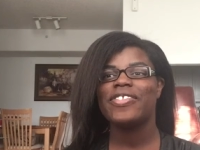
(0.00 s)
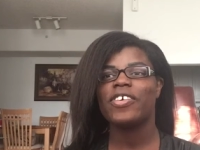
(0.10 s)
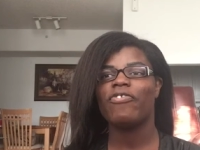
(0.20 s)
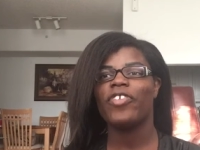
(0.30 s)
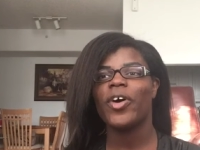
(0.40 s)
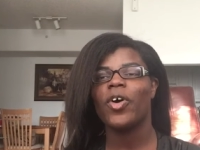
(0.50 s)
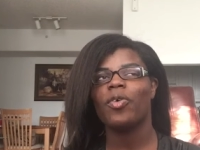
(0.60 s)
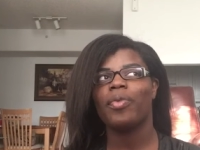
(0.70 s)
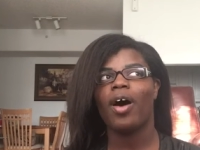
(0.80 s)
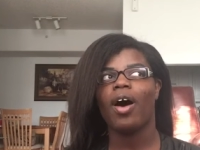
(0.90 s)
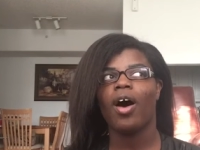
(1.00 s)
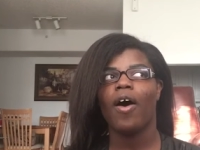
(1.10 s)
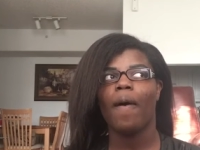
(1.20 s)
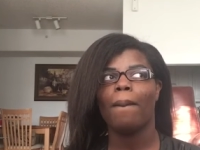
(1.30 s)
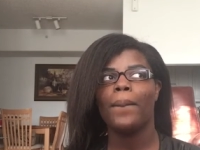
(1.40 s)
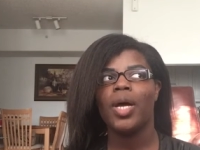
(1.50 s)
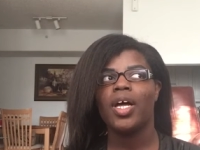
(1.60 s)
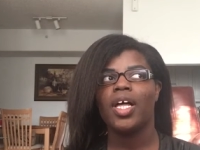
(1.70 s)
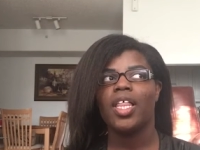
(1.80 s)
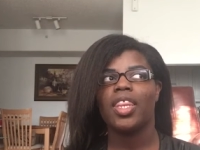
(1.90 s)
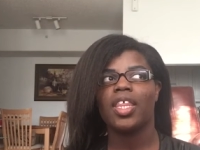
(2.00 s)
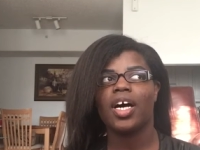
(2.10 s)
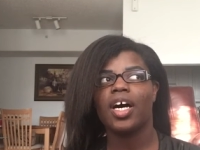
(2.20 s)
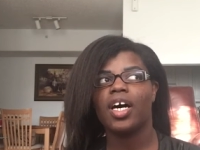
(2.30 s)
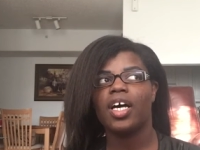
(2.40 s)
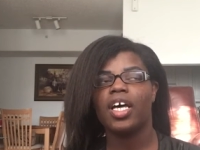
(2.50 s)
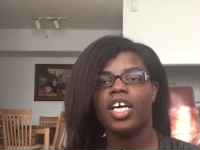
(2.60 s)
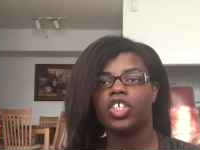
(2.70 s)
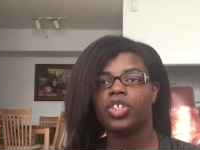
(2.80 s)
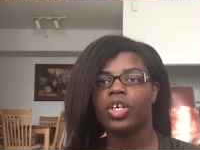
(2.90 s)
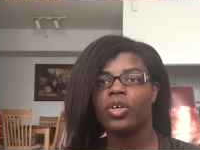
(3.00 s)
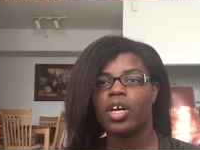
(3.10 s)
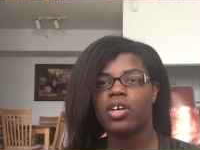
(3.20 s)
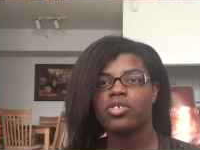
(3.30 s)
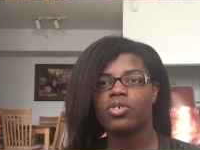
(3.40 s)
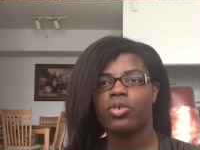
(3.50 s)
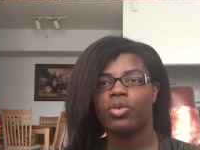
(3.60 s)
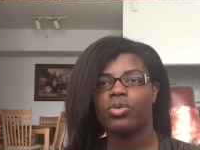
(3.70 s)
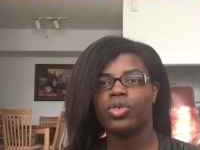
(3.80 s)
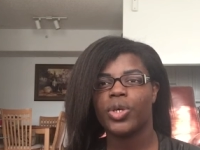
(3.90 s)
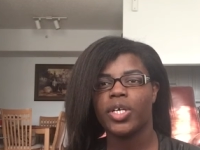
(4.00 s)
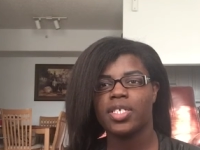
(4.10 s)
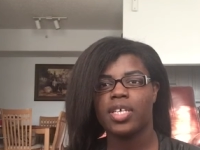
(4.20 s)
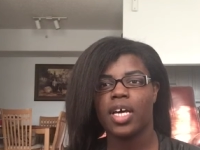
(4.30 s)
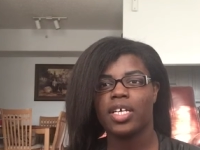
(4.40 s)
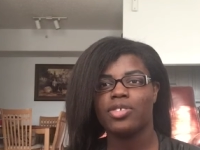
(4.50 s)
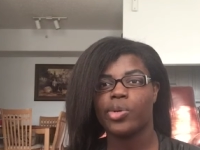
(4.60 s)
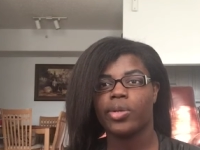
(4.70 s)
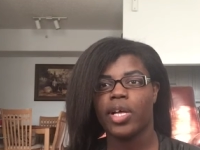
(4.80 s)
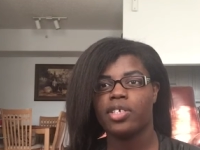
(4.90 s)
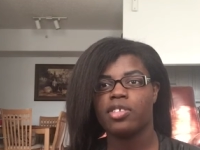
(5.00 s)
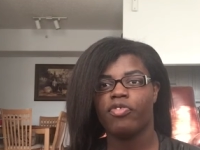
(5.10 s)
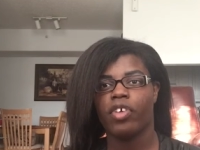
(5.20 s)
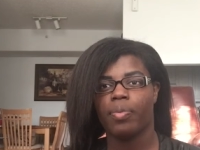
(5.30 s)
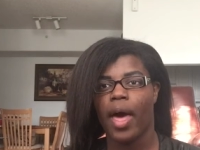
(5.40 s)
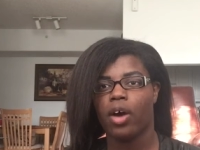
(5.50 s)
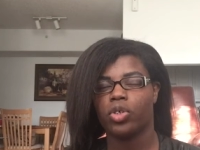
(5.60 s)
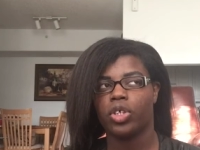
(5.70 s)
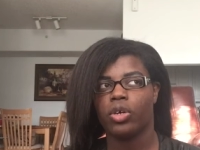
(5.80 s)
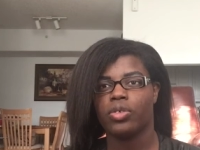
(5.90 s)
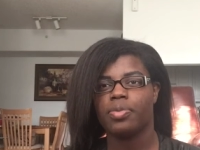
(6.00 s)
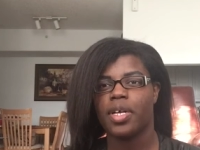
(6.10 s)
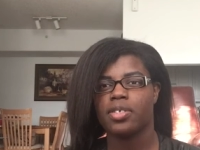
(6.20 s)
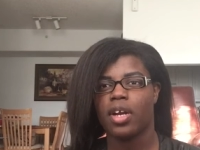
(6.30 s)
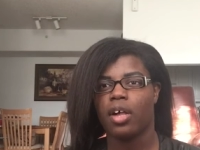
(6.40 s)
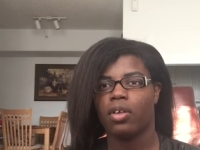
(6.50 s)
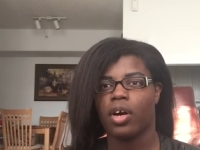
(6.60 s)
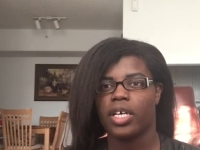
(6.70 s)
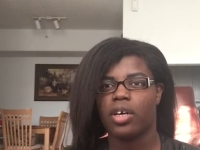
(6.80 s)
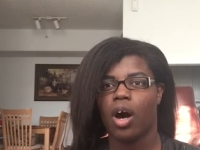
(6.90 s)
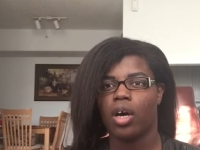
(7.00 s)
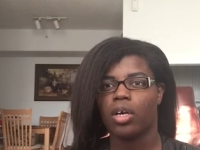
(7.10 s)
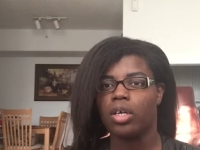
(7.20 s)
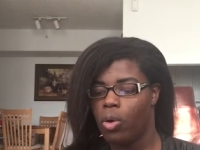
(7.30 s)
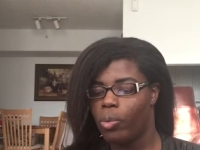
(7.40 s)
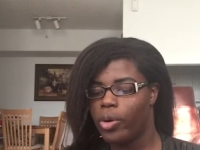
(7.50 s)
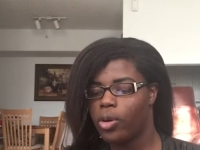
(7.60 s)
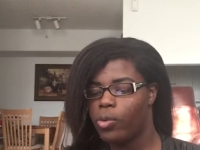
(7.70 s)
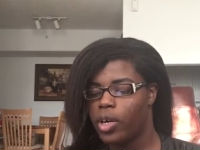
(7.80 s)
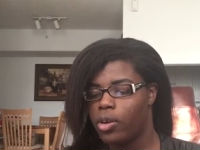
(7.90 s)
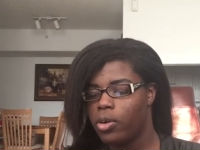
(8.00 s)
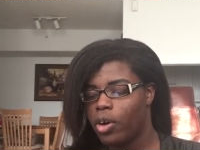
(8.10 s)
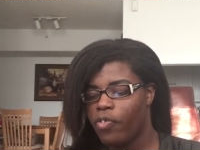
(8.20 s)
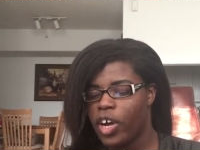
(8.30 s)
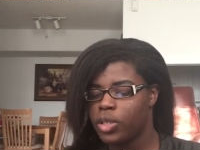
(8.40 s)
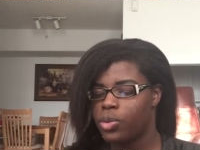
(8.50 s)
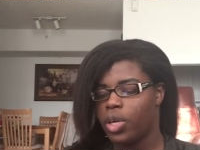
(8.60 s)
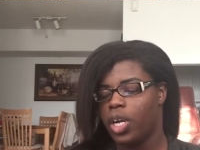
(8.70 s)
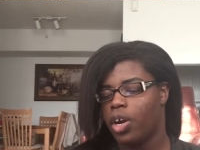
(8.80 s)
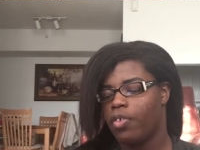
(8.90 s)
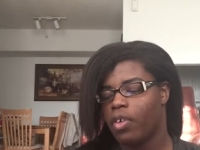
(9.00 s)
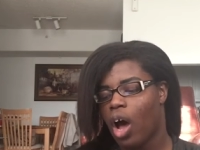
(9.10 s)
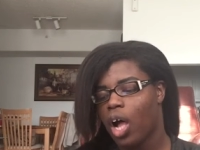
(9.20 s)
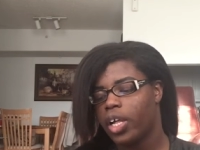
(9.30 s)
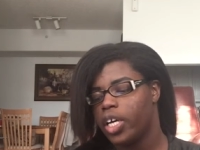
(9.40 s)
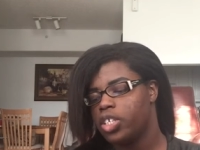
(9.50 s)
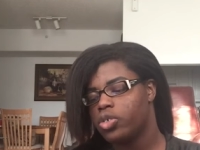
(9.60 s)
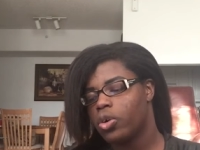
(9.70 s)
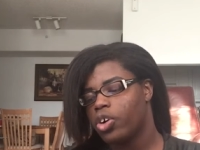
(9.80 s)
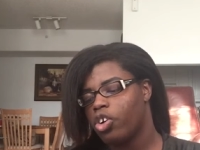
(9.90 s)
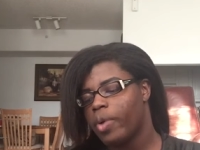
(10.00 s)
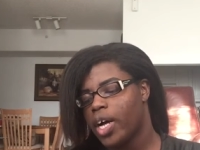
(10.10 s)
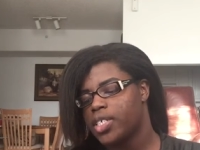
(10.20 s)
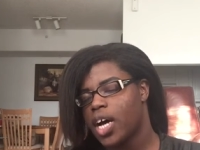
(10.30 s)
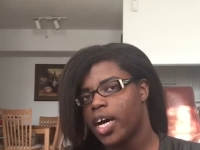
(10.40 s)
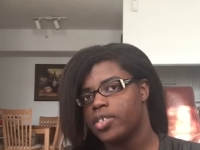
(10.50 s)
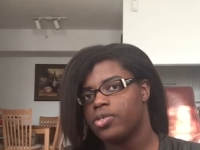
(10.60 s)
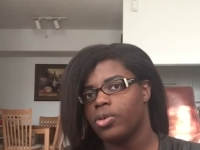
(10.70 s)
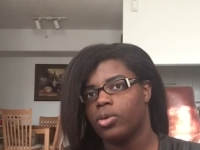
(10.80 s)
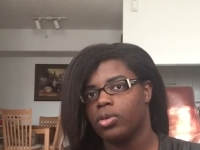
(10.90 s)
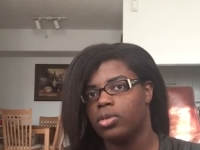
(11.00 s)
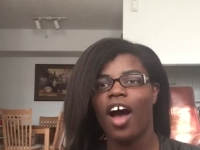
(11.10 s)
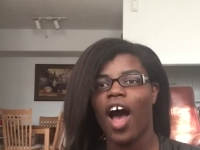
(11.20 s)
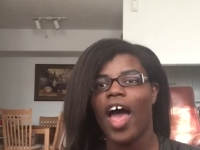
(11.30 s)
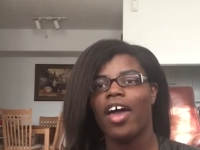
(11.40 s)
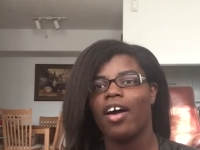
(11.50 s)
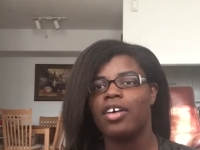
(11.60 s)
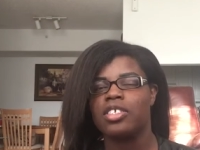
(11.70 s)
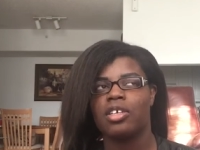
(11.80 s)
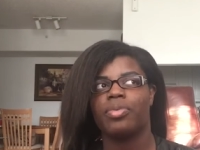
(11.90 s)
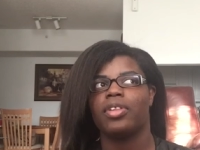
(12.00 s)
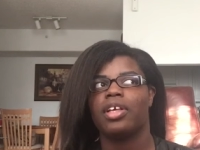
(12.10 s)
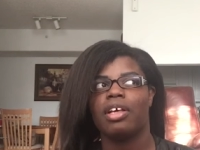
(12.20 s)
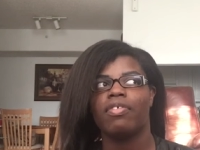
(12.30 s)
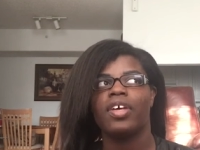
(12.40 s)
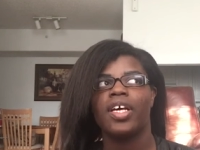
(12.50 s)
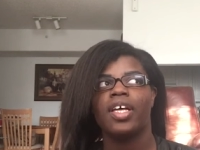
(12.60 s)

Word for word: to film um, the intro, and also thirty seconds or less to film the outro. It depends on how long I talk. Would you redo your freshman year of college or go back to high school? I honestly believe